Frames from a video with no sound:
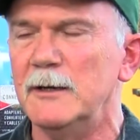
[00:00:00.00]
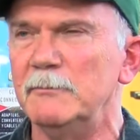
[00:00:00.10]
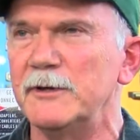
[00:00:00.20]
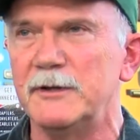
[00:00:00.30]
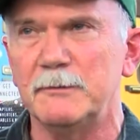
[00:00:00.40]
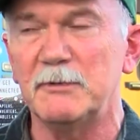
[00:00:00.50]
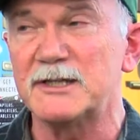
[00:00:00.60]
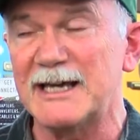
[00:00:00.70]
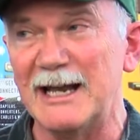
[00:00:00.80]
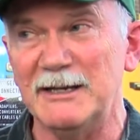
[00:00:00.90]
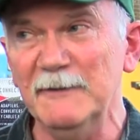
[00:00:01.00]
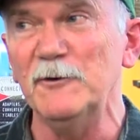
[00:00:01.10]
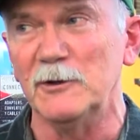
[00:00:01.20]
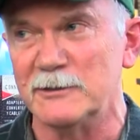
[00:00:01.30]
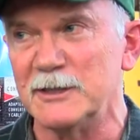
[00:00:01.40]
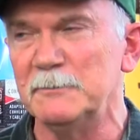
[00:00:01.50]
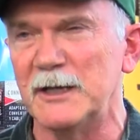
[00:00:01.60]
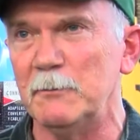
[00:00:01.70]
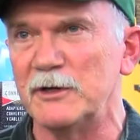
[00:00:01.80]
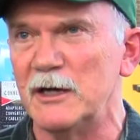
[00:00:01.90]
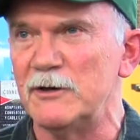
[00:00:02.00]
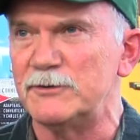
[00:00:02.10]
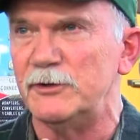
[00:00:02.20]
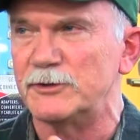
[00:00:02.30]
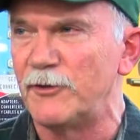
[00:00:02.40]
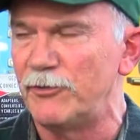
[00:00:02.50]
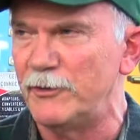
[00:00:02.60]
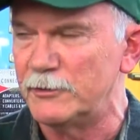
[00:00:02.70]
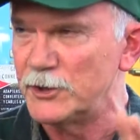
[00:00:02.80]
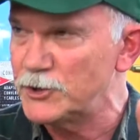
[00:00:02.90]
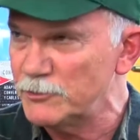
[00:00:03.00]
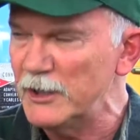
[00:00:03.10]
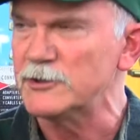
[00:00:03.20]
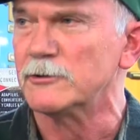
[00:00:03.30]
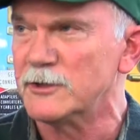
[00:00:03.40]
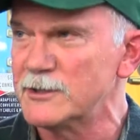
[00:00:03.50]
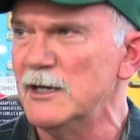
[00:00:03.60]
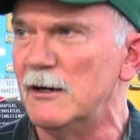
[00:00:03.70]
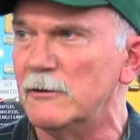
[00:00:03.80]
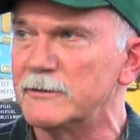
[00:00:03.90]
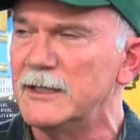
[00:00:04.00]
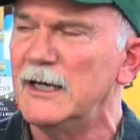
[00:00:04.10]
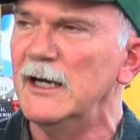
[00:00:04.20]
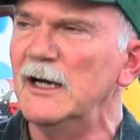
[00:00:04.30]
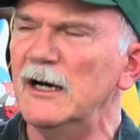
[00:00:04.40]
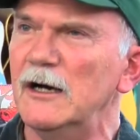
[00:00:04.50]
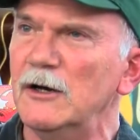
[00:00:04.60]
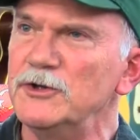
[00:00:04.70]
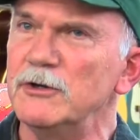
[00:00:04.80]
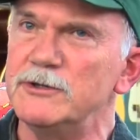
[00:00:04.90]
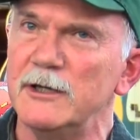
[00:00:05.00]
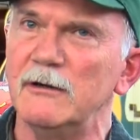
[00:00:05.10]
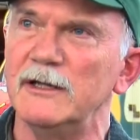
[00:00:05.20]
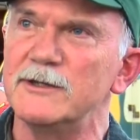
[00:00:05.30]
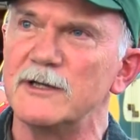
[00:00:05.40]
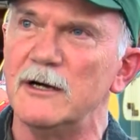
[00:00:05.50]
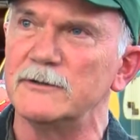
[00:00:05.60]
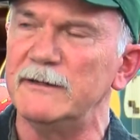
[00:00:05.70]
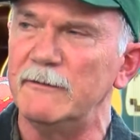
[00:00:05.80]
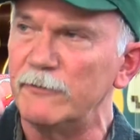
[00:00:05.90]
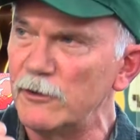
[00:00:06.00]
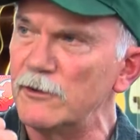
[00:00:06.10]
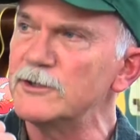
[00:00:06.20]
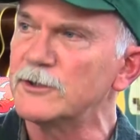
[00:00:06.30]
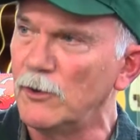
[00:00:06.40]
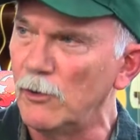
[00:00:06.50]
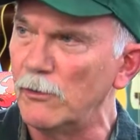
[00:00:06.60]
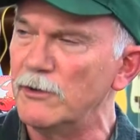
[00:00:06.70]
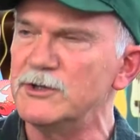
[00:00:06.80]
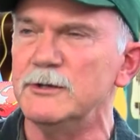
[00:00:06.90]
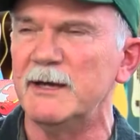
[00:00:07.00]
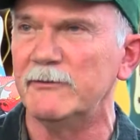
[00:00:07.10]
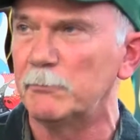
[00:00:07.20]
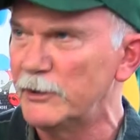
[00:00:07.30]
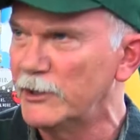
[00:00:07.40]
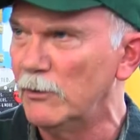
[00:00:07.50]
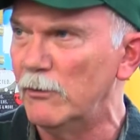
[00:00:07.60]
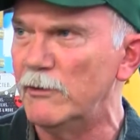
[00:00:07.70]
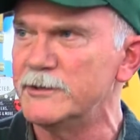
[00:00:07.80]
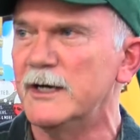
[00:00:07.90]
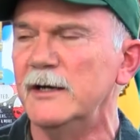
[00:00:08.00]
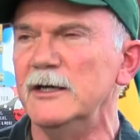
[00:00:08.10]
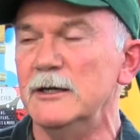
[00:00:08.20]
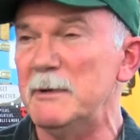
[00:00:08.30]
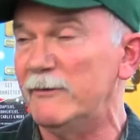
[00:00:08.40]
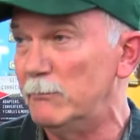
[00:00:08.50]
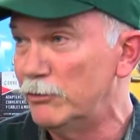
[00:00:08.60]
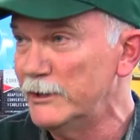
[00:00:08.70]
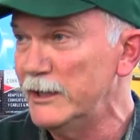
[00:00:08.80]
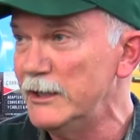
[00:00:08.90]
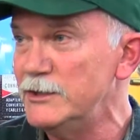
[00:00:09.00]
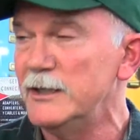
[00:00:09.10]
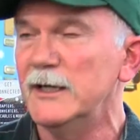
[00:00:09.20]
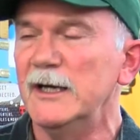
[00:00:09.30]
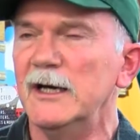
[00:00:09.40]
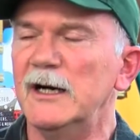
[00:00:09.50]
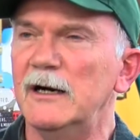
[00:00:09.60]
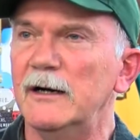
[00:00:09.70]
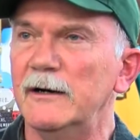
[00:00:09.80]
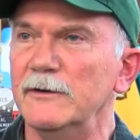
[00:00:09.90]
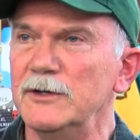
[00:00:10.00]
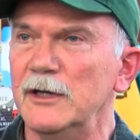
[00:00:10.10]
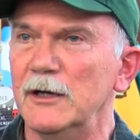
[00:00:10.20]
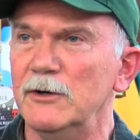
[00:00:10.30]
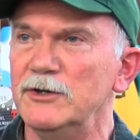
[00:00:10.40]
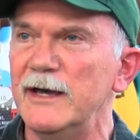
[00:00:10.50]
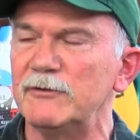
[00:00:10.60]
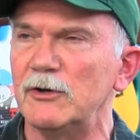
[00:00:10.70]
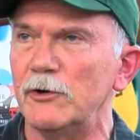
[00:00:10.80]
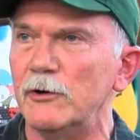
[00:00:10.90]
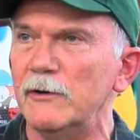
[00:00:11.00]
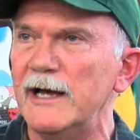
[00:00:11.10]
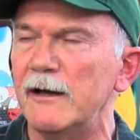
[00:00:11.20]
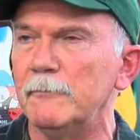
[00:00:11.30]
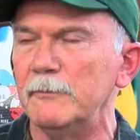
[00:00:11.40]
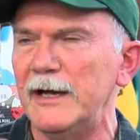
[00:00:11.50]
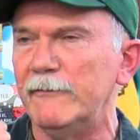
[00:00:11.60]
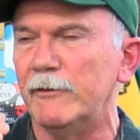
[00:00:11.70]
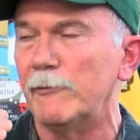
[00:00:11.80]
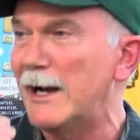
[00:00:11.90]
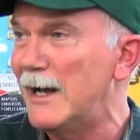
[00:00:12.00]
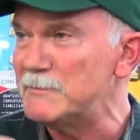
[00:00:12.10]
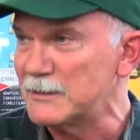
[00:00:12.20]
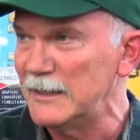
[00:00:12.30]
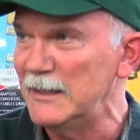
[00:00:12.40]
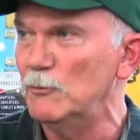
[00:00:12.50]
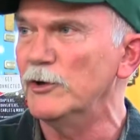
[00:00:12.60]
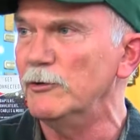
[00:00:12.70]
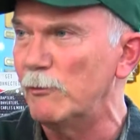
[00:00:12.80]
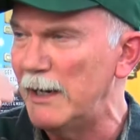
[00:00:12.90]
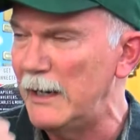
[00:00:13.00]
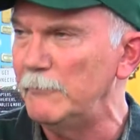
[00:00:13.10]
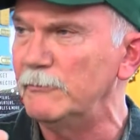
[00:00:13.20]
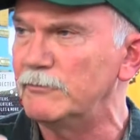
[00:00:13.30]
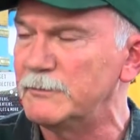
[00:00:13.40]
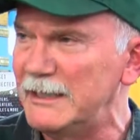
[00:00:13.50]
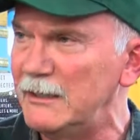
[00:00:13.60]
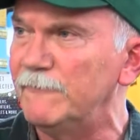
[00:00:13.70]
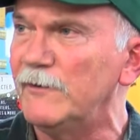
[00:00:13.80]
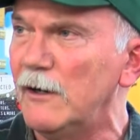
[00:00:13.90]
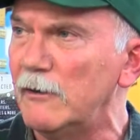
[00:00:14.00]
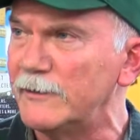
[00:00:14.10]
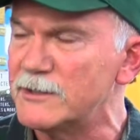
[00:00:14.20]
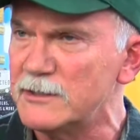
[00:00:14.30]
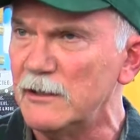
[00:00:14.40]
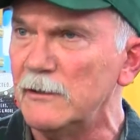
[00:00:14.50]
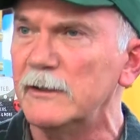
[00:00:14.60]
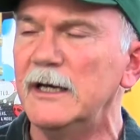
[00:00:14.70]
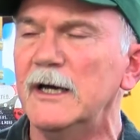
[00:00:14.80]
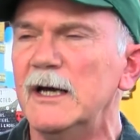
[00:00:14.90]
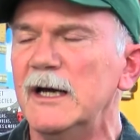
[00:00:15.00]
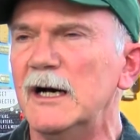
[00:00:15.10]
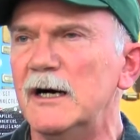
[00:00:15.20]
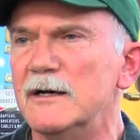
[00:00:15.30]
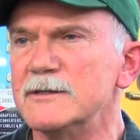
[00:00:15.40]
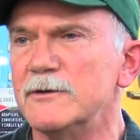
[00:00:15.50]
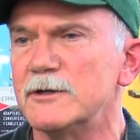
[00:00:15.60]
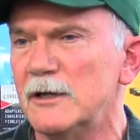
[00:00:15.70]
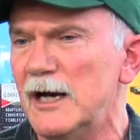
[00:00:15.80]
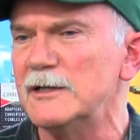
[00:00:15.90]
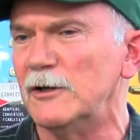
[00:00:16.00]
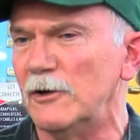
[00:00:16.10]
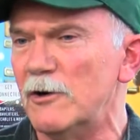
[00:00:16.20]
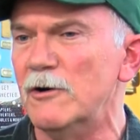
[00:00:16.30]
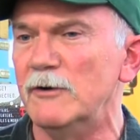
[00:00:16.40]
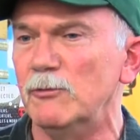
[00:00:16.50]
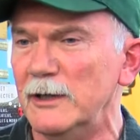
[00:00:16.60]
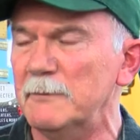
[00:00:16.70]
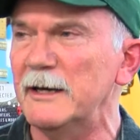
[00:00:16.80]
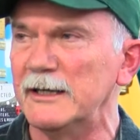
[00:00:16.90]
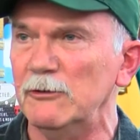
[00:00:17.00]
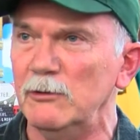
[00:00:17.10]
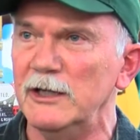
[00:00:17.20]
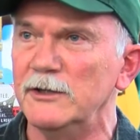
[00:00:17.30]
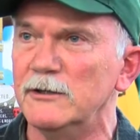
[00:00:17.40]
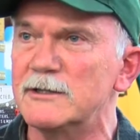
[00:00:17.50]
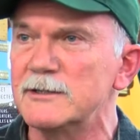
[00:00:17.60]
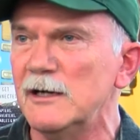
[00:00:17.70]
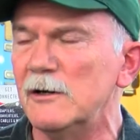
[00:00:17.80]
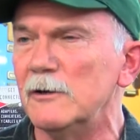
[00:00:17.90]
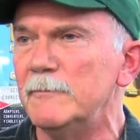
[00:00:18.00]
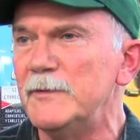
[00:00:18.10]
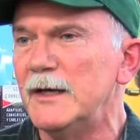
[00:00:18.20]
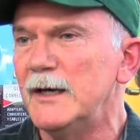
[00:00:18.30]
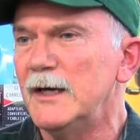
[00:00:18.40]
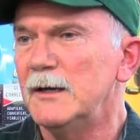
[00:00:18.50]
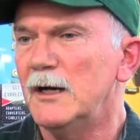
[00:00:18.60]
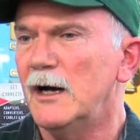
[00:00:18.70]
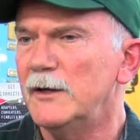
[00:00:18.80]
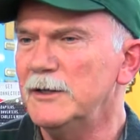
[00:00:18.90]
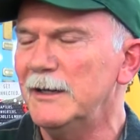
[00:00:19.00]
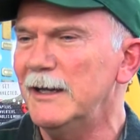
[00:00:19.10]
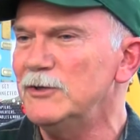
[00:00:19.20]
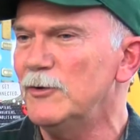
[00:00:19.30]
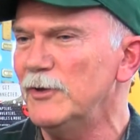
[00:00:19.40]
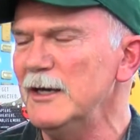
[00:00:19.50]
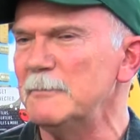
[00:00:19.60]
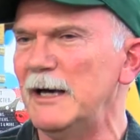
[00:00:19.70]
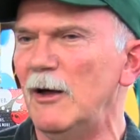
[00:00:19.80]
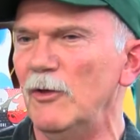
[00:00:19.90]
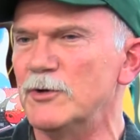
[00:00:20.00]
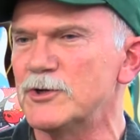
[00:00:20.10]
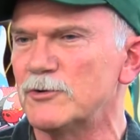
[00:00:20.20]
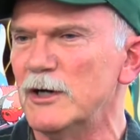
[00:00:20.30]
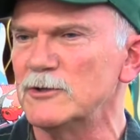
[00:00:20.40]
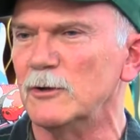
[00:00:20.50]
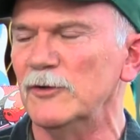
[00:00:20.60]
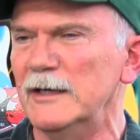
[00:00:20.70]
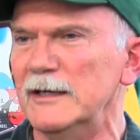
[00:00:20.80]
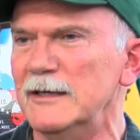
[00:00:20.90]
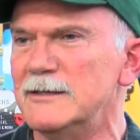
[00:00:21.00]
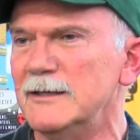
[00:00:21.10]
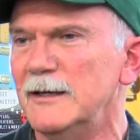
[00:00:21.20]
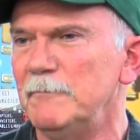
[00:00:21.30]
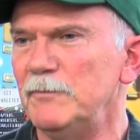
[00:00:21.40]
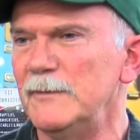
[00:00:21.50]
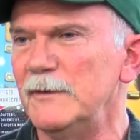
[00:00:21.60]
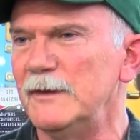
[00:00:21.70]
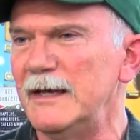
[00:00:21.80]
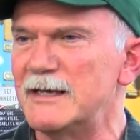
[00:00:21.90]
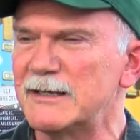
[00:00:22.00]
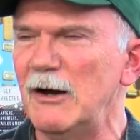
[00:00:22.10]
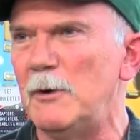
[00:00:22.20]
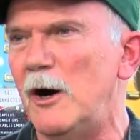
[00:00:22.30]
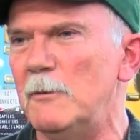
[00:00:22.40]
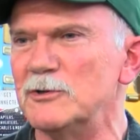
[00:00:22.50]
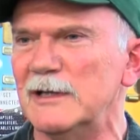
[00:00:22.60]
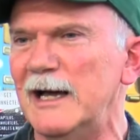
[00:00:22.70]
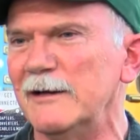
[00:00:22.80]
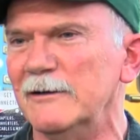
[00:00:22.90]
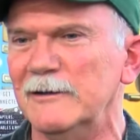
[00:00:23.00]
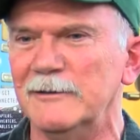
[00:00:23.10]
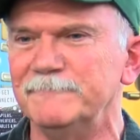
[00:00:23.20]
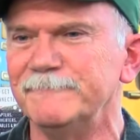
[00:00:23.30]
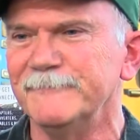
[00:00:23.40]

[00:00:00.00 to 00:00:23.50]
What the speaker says: but it's kind of difficult sometimes because there's a structure to songs. Generally songs will have a verse, chorus, you may have a pre-chorus, you may have a bridge, and you have to learn how to have a rhyme scheme where your rhyme need to fall in the song. So there's a lot to learn and really make a really good song. And you think about all those structure things, it's kind of almost like a